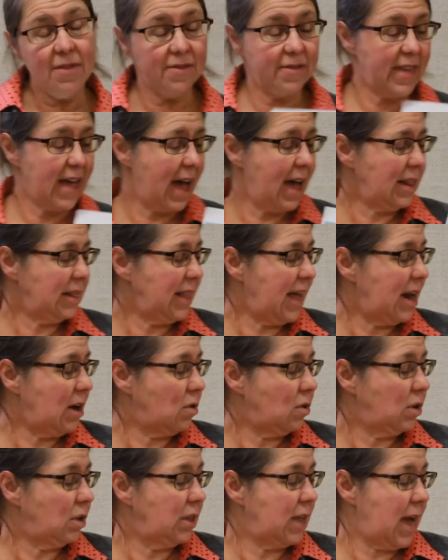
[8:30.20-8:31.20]
that
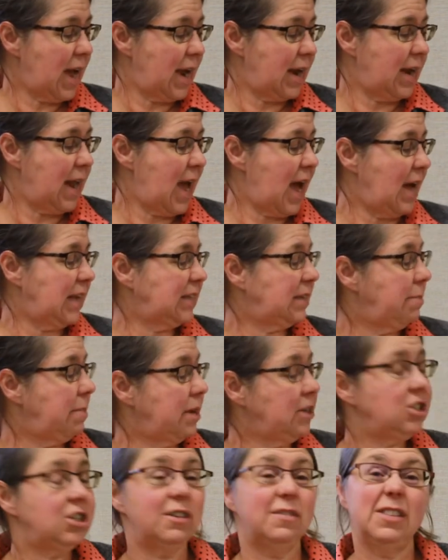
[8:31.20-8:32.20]
lateral line has a
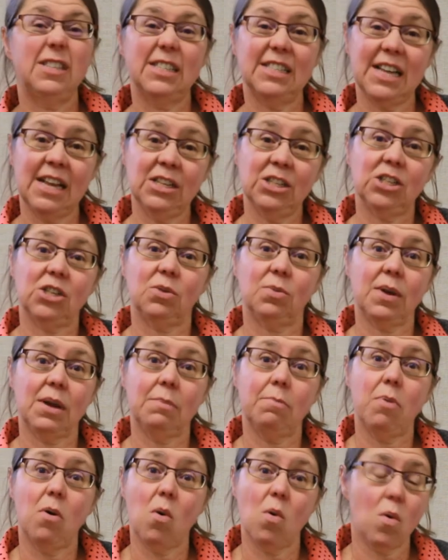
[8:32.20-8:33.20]
bunch of sensory
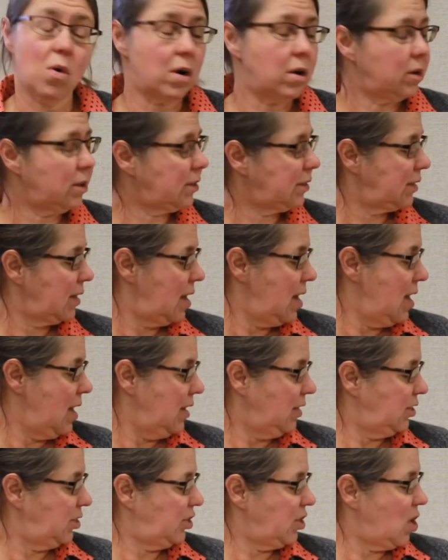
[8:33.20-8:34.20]
pores
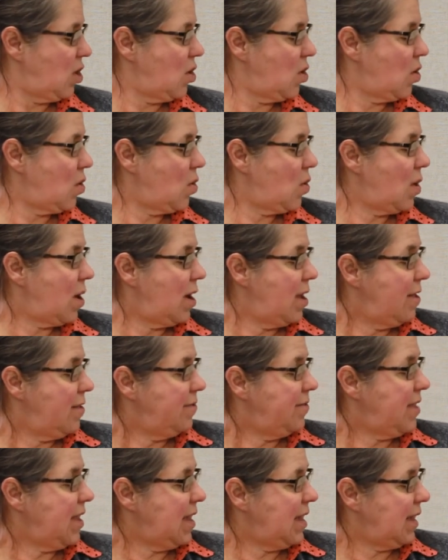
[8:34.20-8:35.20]
so
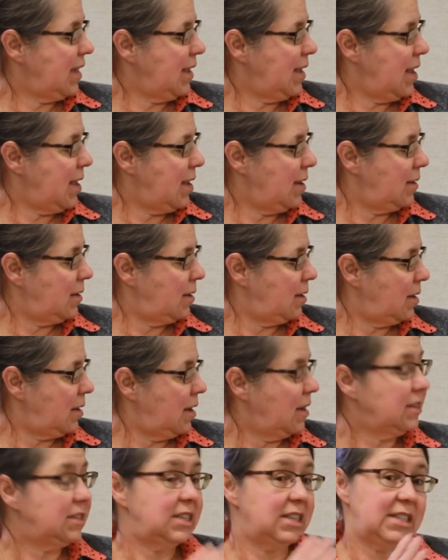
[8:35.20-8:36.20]
they can
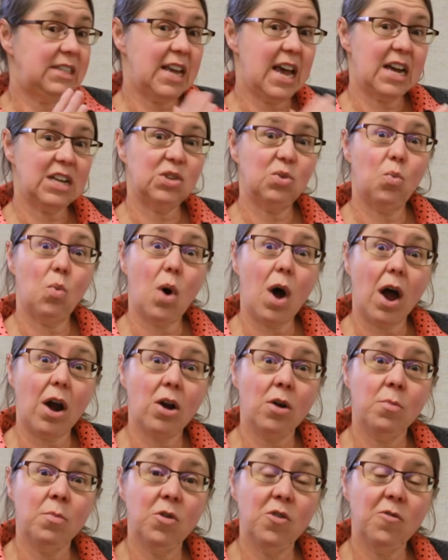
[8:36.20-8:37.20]
detect
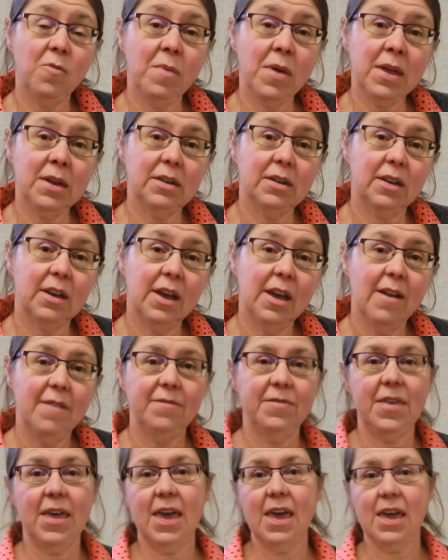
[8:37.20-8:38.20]
water movement,
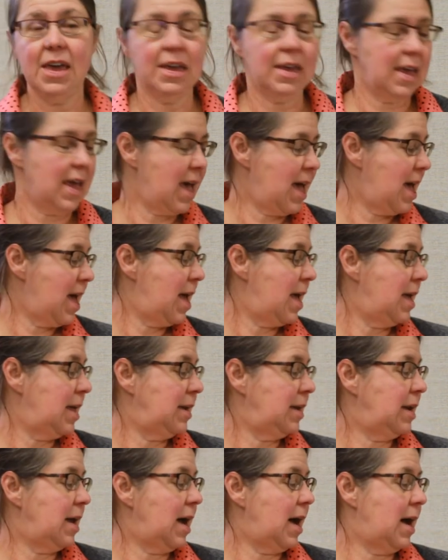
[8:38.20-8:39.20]
they
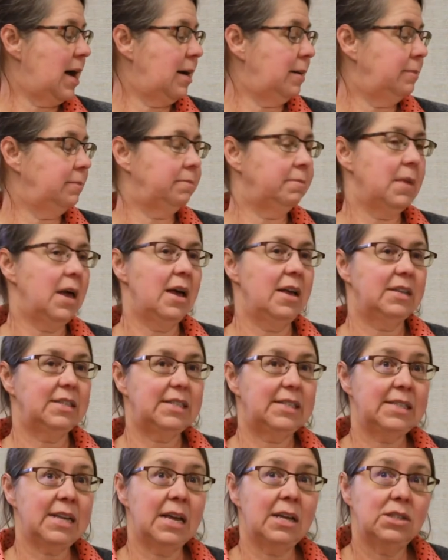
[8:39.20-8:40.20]
can um,
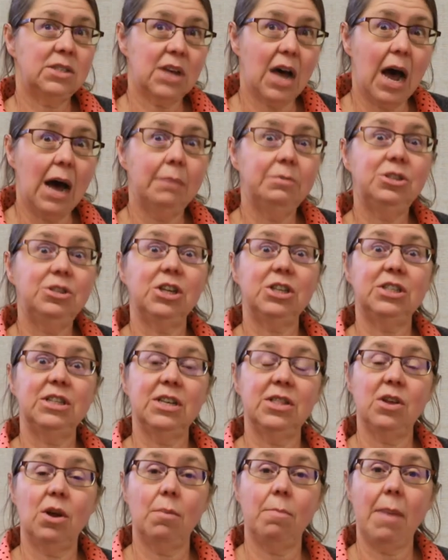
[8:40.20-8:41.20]
sense objects
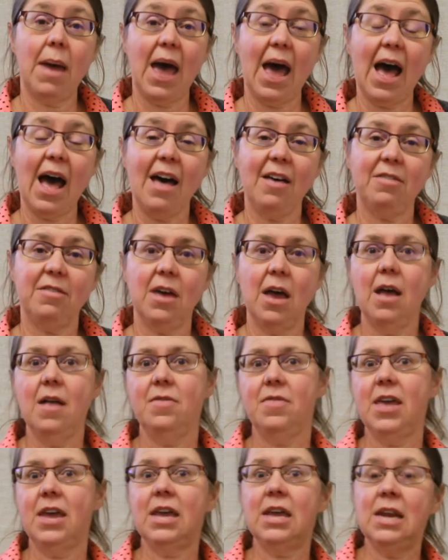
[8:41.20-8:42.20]
in their path,
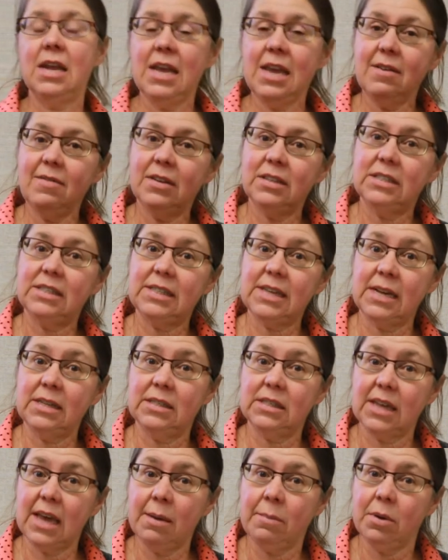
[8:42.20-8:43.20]
they can even
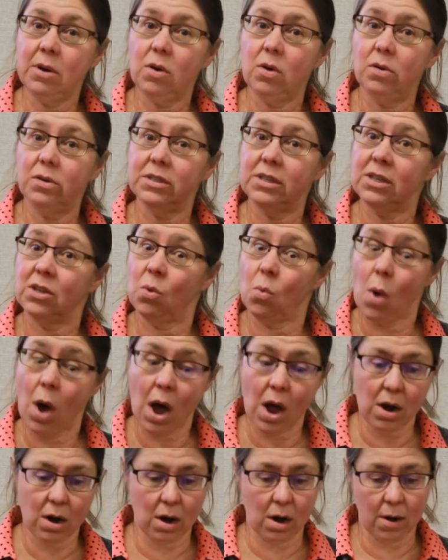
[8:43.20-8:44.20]
sense chemicals in the
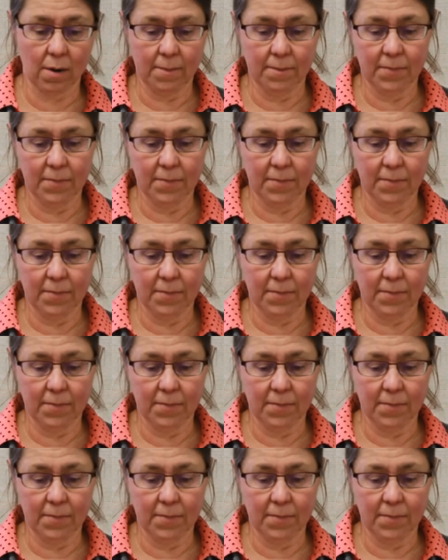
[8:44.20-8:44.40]
water.